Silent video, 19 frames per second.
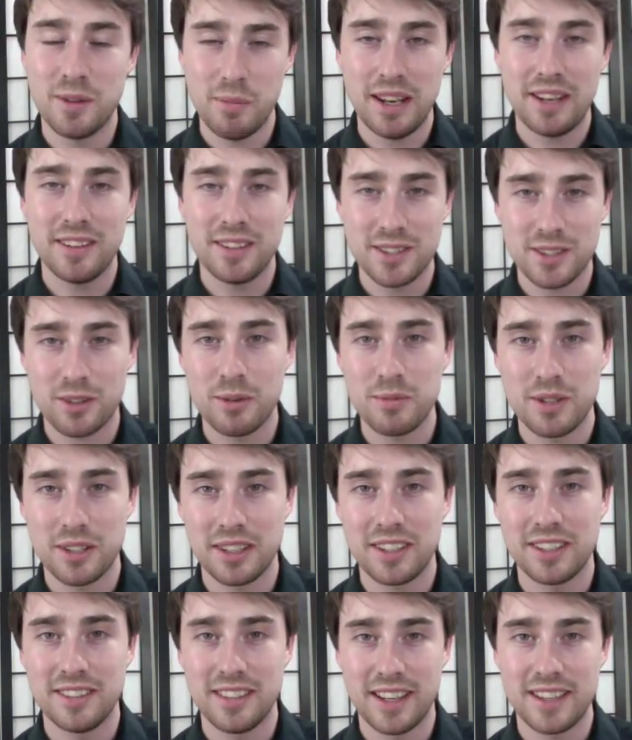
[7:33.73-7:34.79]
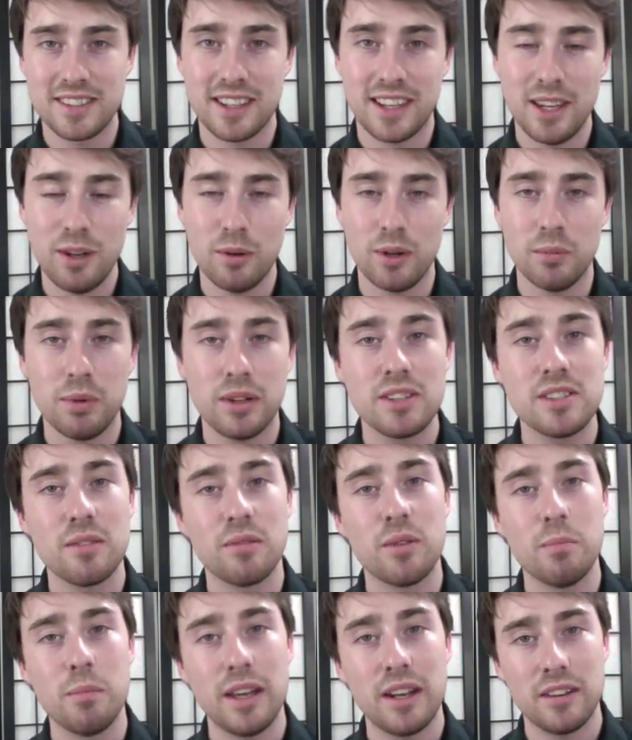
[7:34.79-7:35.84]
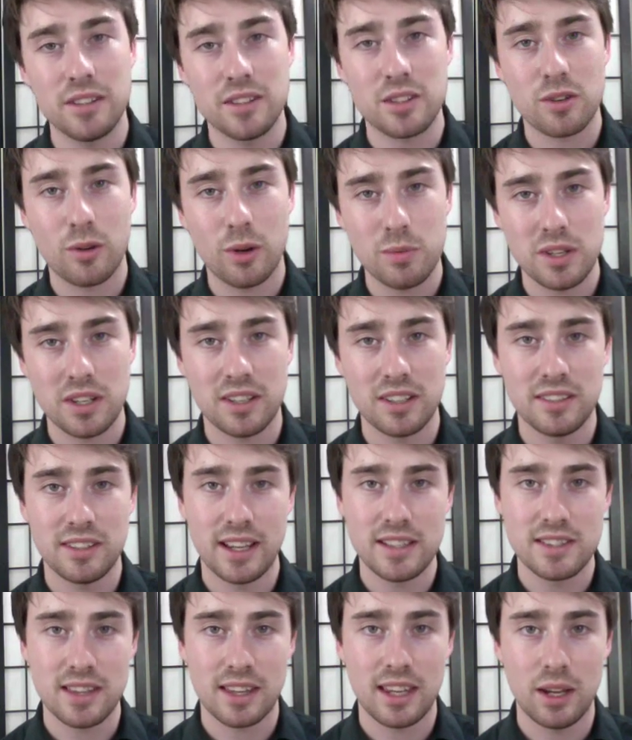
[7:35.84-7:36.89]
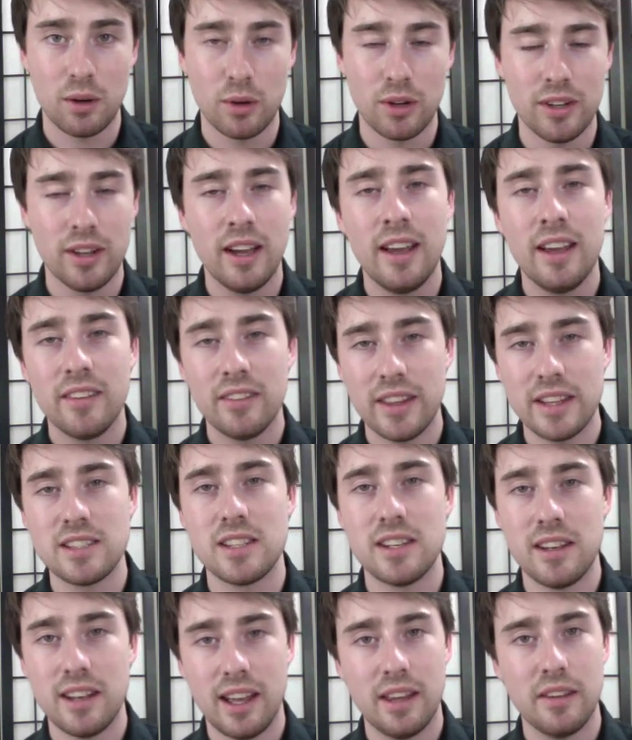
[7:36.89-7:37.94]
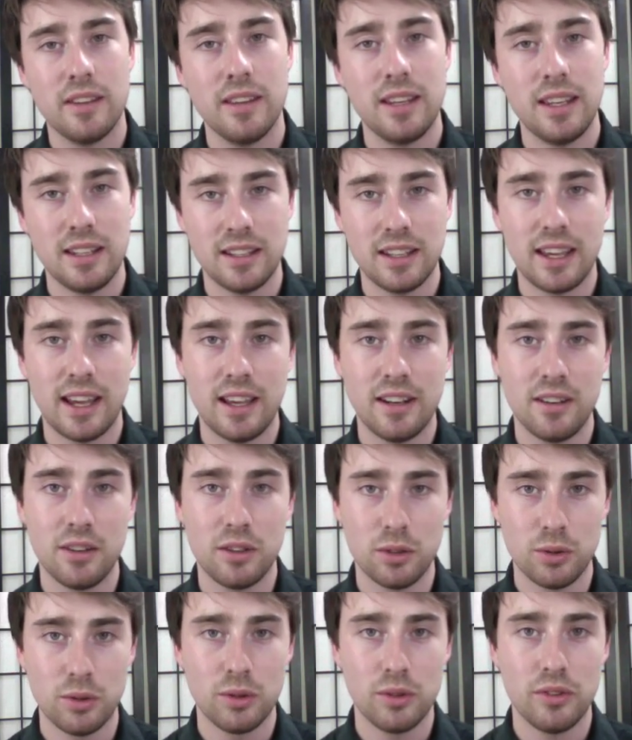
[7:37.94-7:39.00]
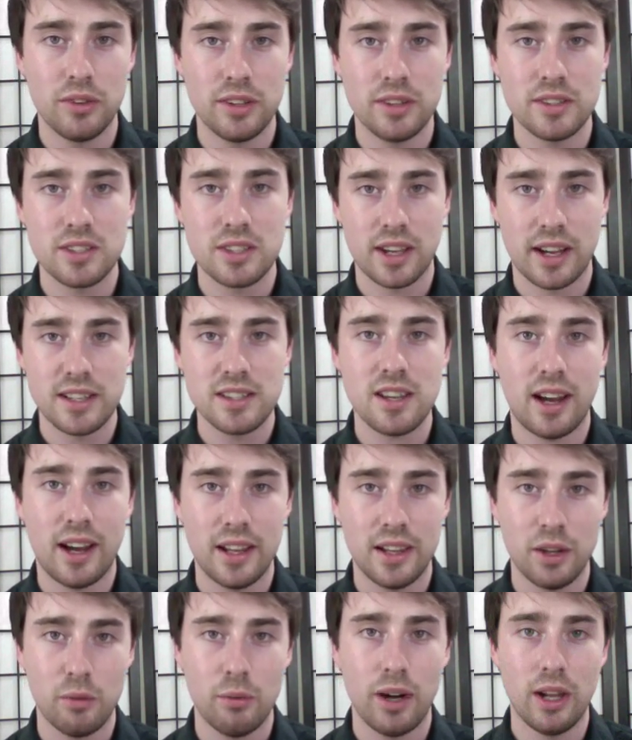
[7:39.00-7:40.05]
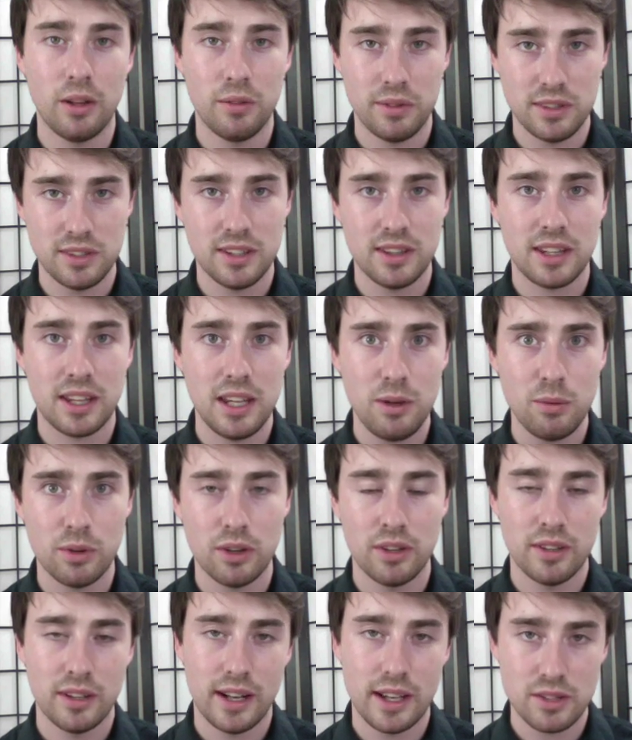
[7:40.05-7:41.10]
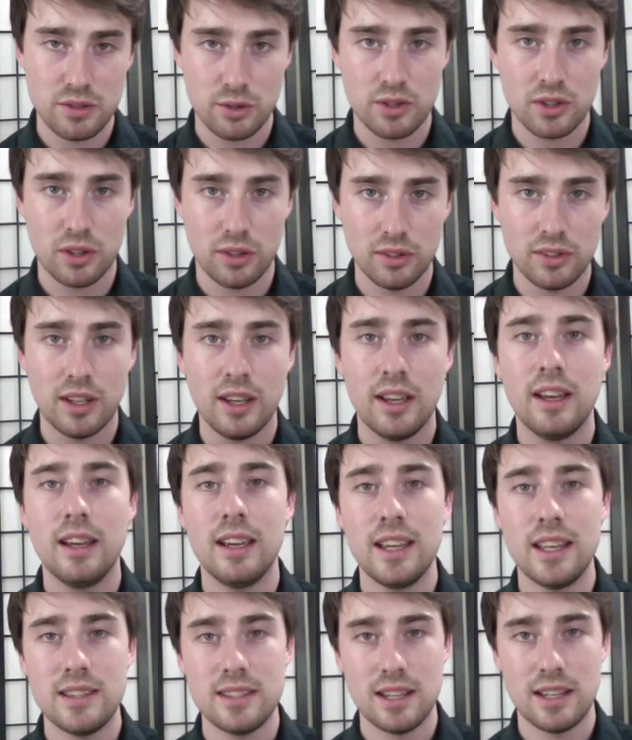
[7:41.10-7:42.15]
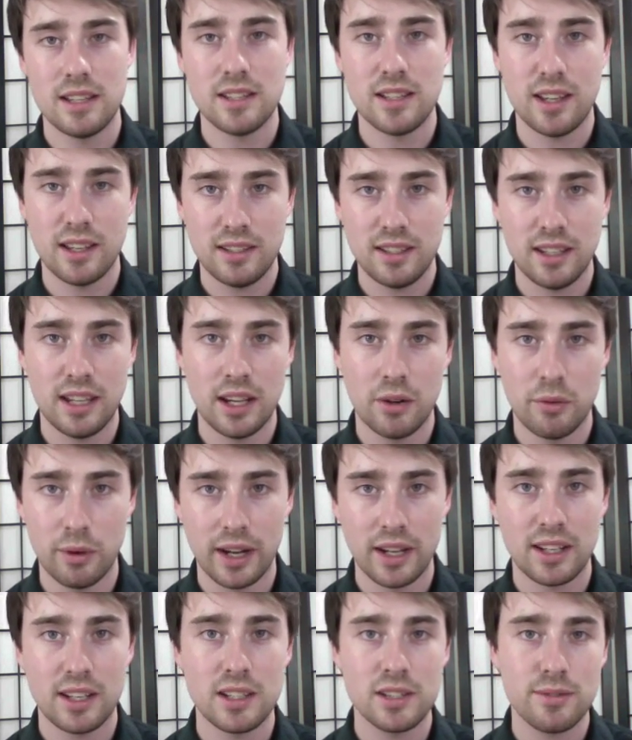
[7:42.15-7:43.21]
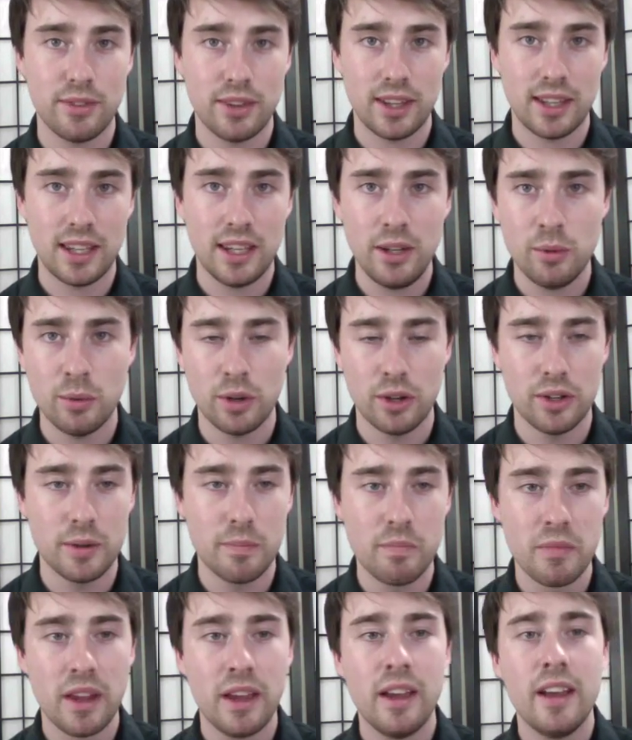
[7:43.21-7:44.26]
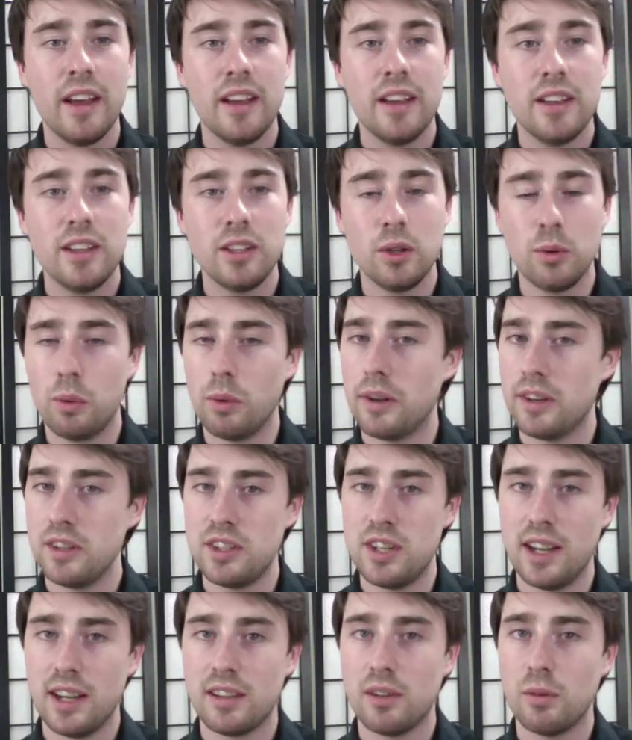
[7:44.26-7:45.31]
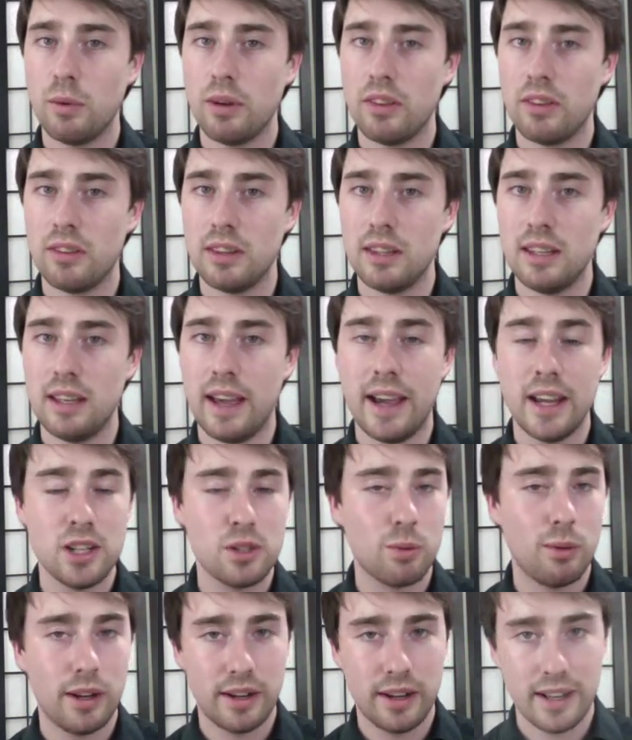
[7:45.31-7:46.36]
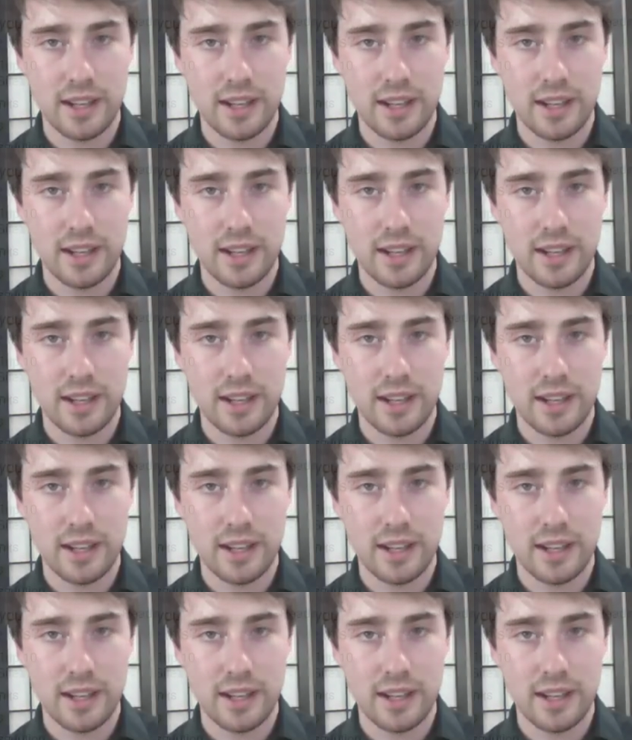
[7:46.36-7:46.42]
meta description contains the keyword, because if the meta description contains the keyword, that's another indicator to Google that the site's highly relevant to the keyword, and as a result it's easier to get rankings for the keyword. You'll want to check whether the H1 and